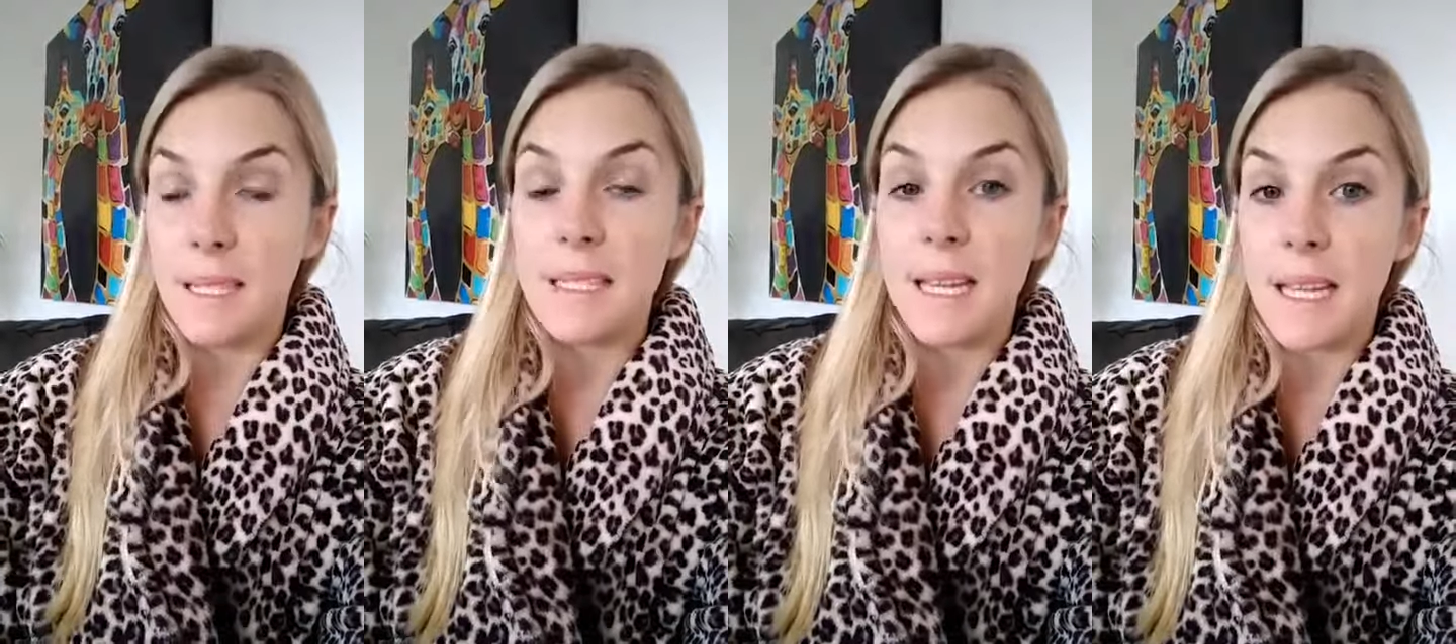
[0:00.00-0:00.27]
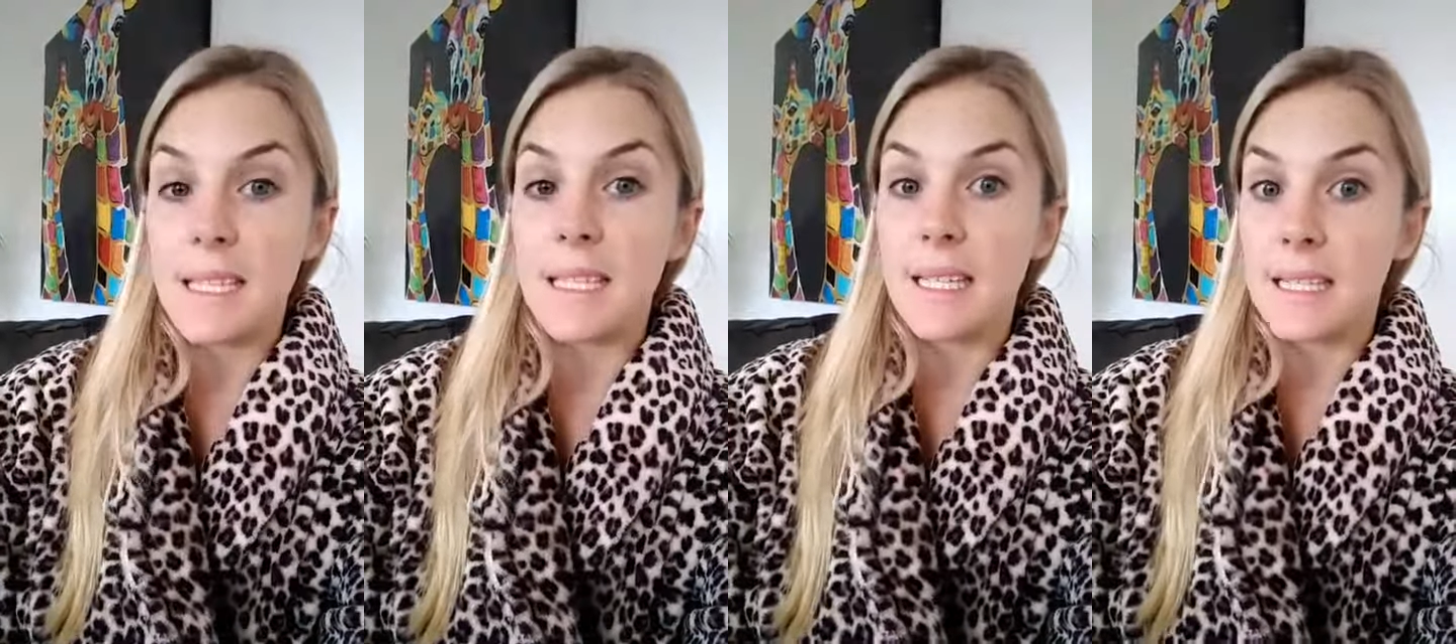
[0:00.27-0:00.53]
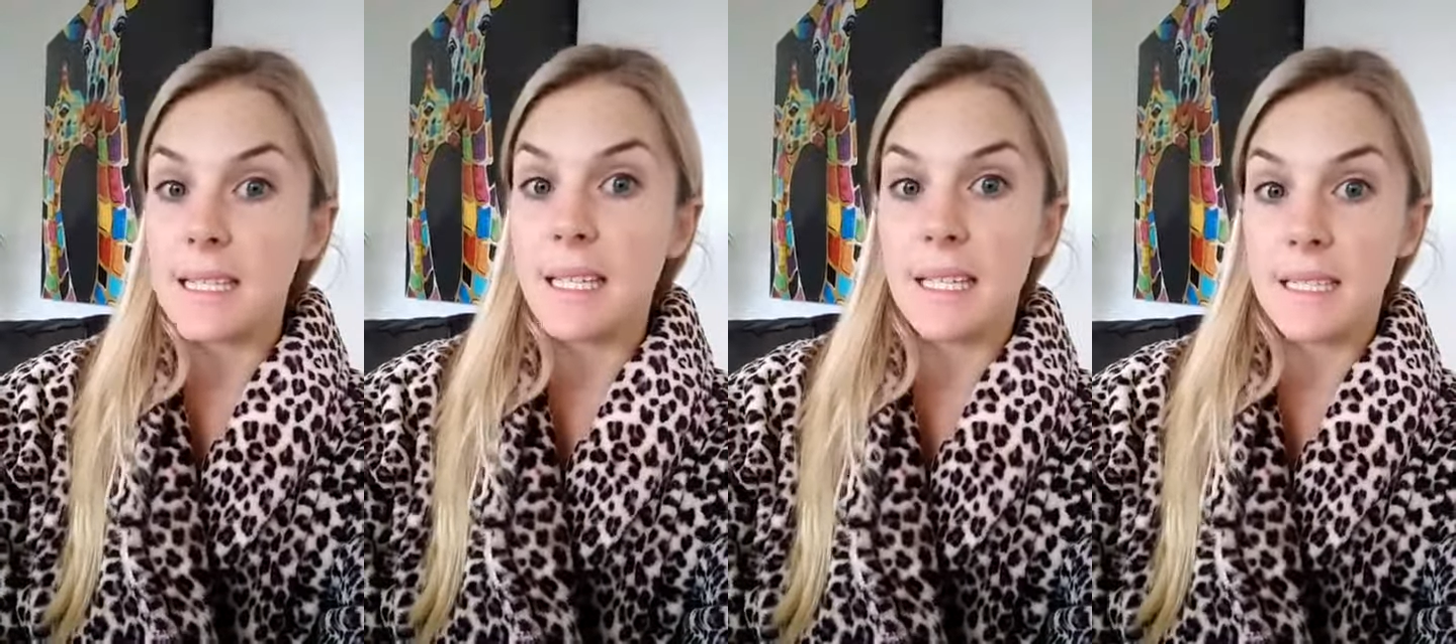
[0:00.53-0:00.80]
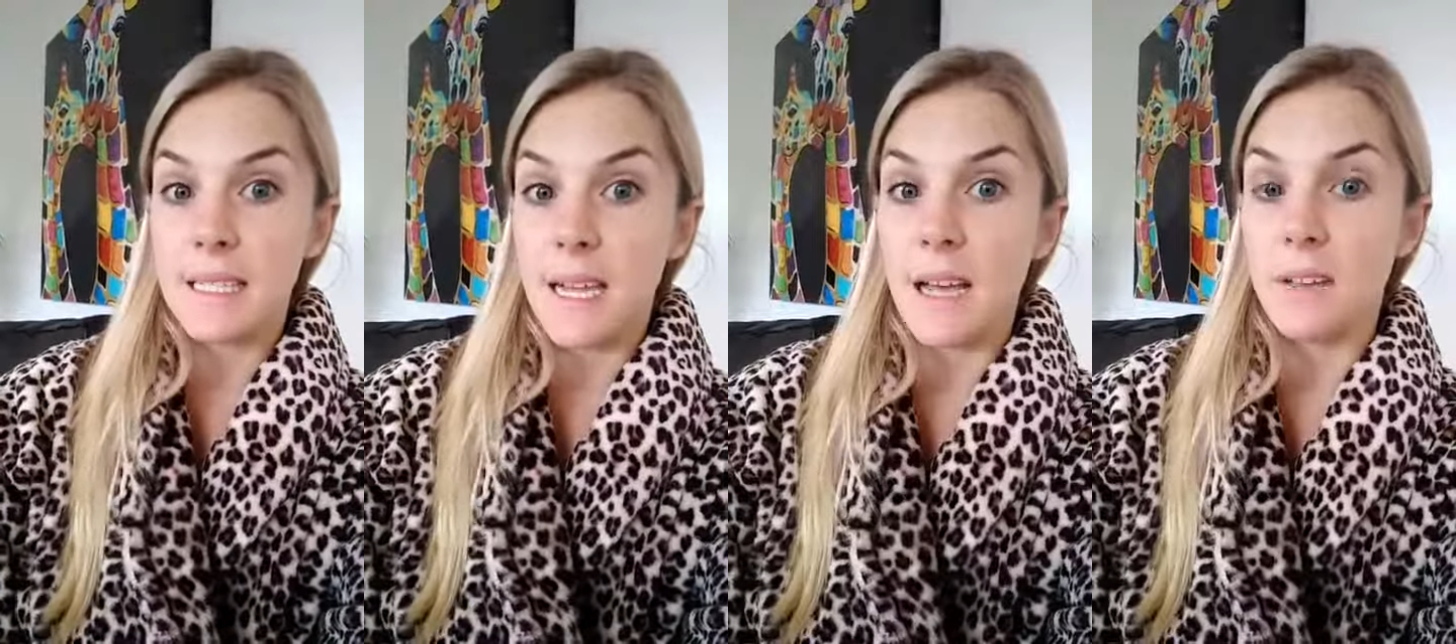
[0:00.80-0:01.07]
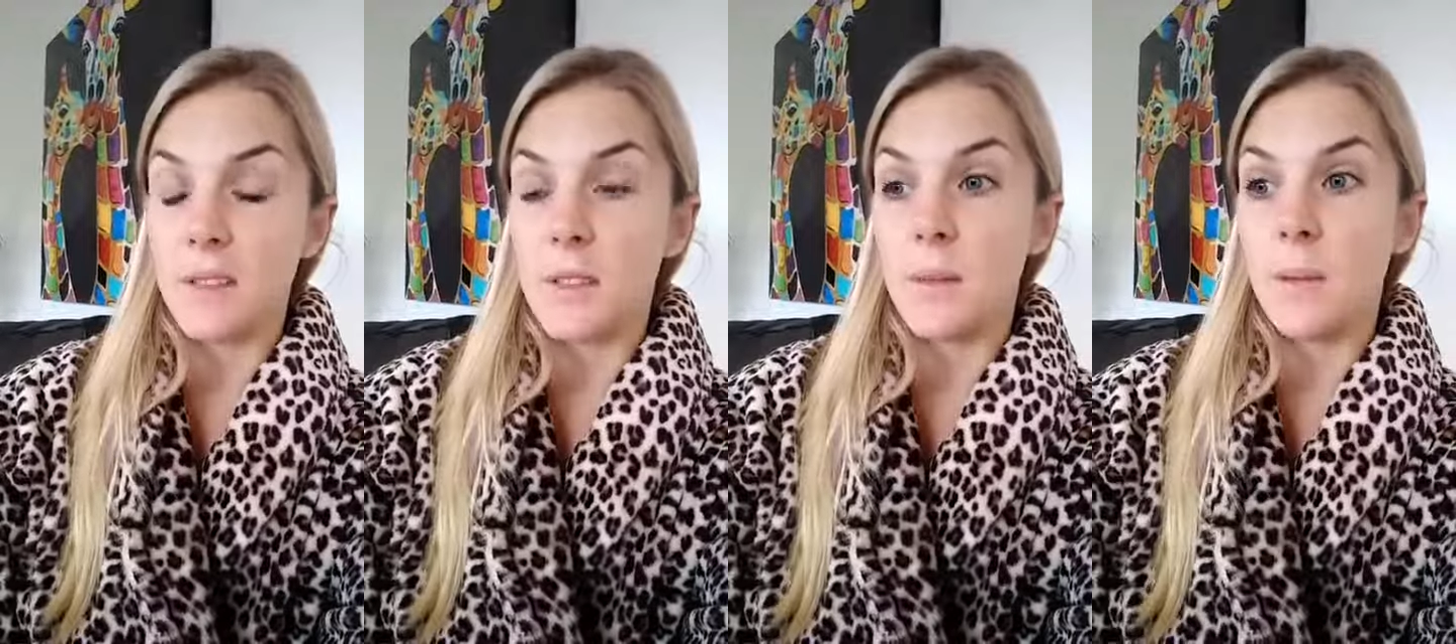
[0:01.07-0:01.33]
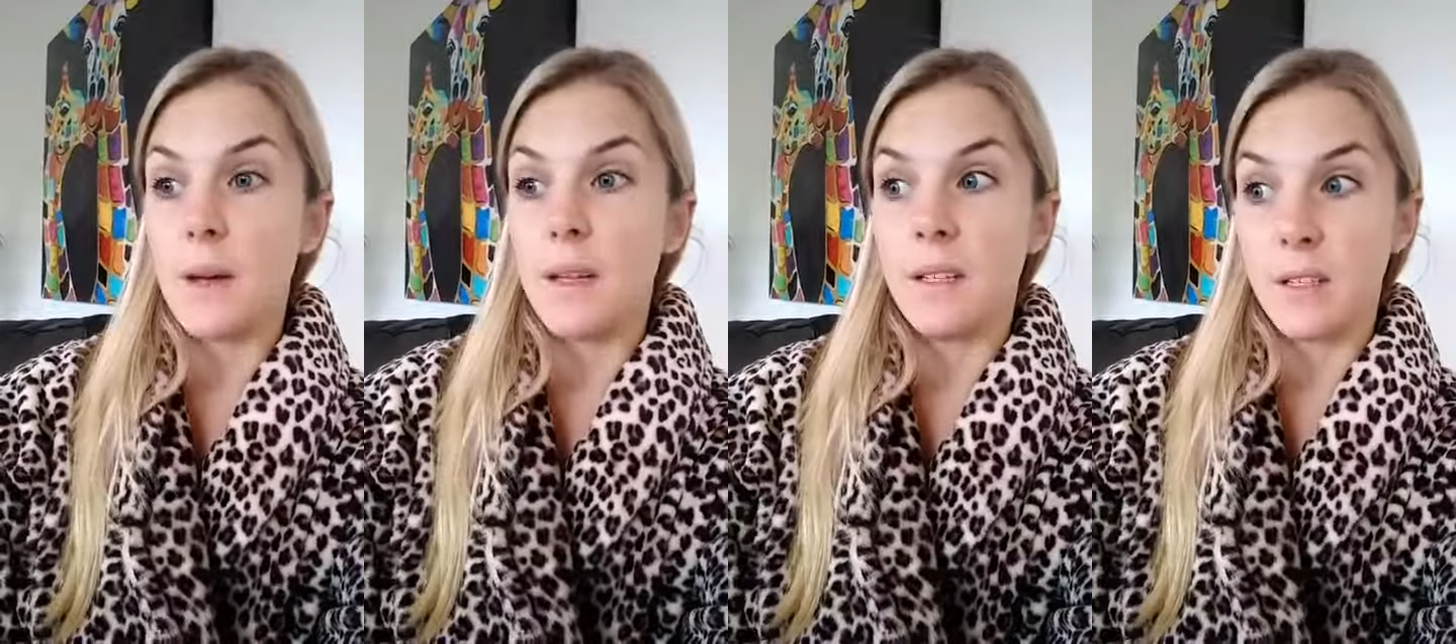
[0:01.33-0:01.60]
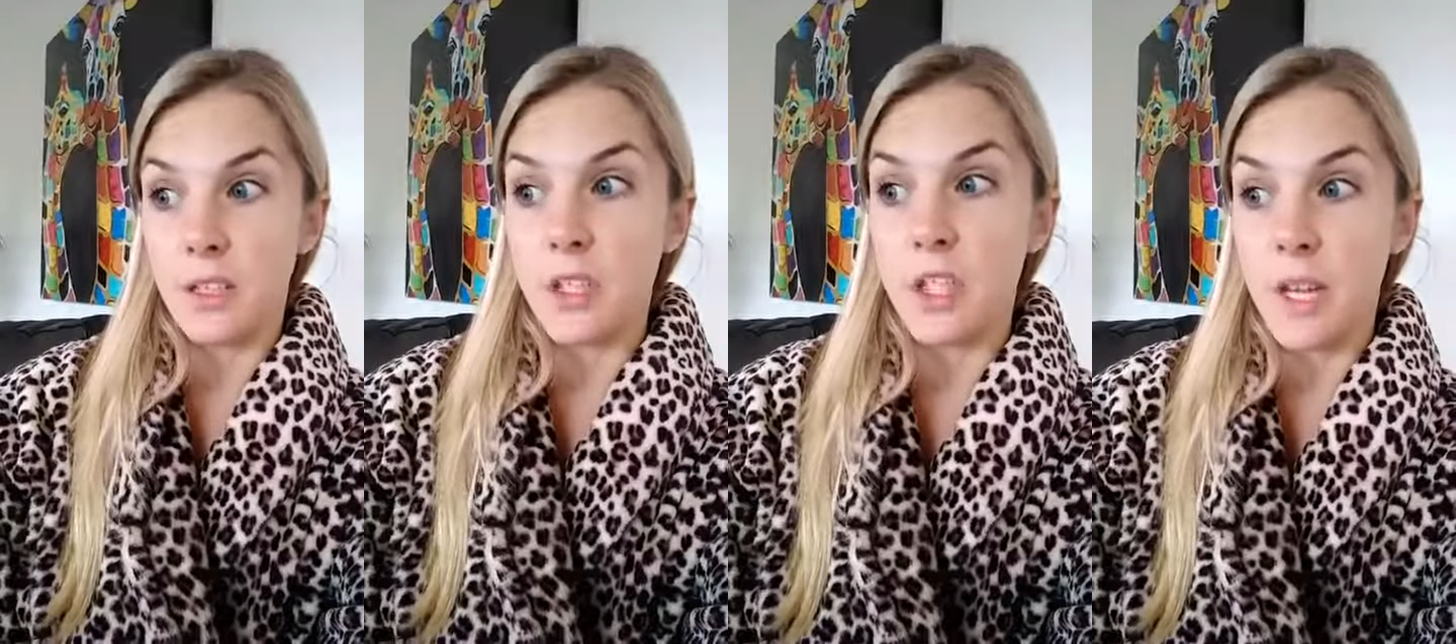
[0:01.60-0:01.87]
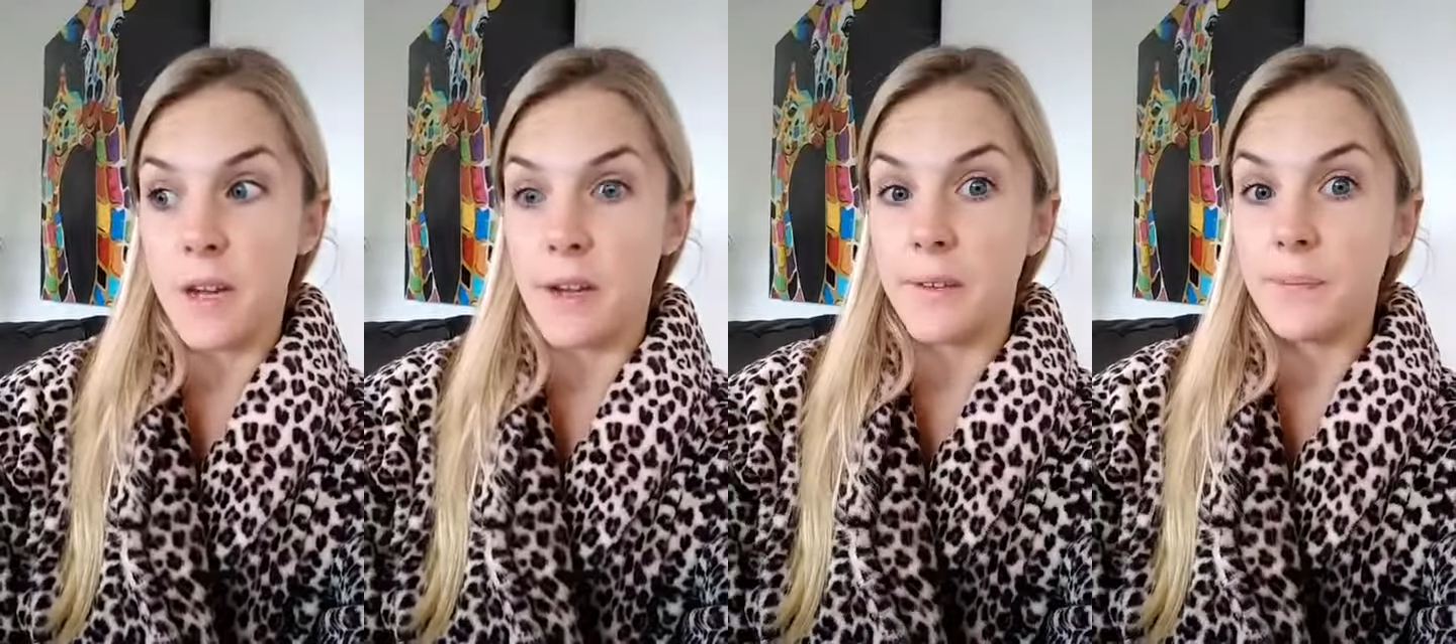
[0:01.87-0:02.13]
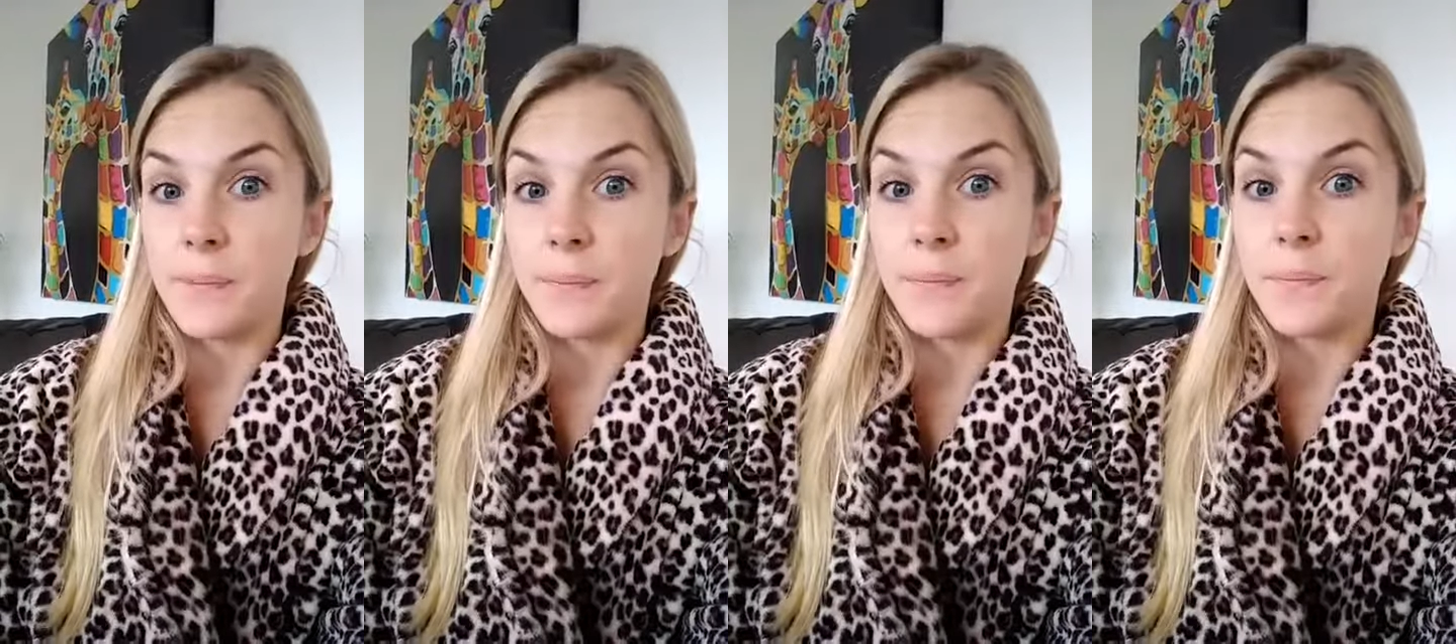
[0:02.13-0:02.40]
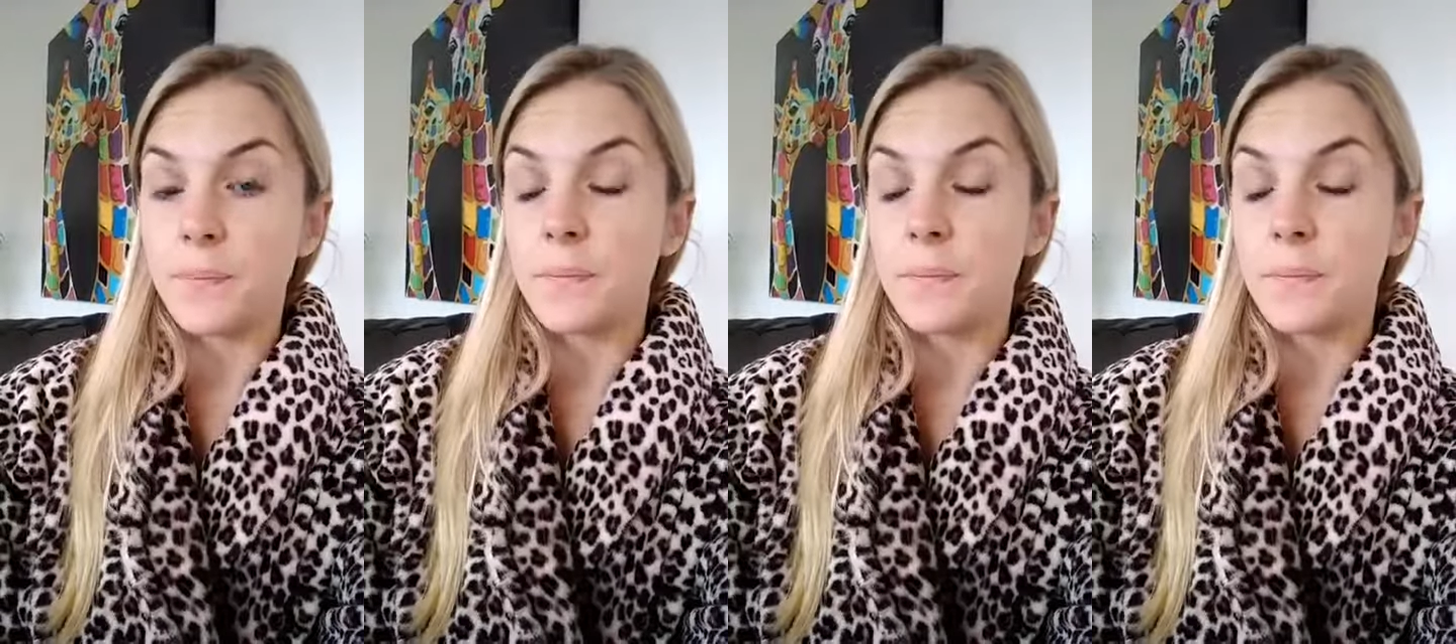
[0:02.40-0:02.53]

meditating, sitting down as well on a chair